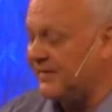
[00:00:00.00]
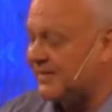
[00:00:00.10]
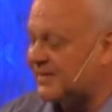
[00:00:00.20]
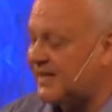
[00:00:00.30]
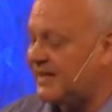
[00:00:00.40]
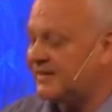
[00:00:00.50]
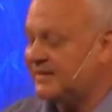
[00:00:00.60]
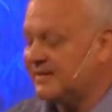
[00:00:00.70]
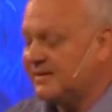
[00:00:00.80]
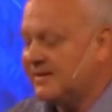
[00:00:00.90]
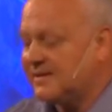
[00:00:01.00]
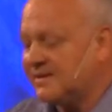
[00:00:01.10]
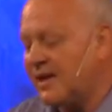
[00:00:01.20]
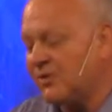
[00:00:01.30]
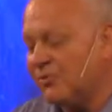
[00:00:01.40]
that Satan is
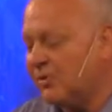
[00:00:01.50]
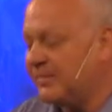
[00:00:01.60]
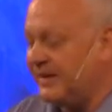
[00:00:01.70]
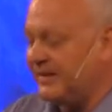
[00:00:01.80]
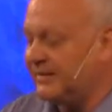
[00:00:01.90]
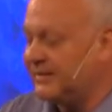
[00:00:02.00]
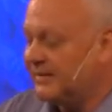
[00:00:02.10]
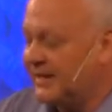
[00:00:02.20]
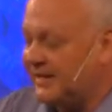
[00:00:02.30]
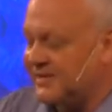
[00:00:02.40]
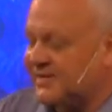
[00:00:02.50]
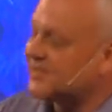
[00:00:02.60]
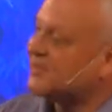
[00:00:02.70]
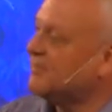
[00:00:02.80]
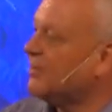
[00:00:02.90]
not a real being and just a
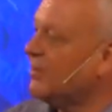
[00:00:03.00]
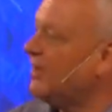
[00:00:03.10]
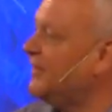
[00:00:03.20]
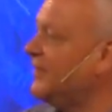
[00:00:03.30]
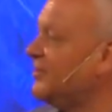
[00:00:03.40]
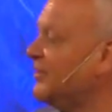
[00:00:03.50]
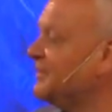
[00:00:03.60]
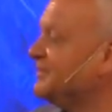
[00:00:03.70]
symbol of evil.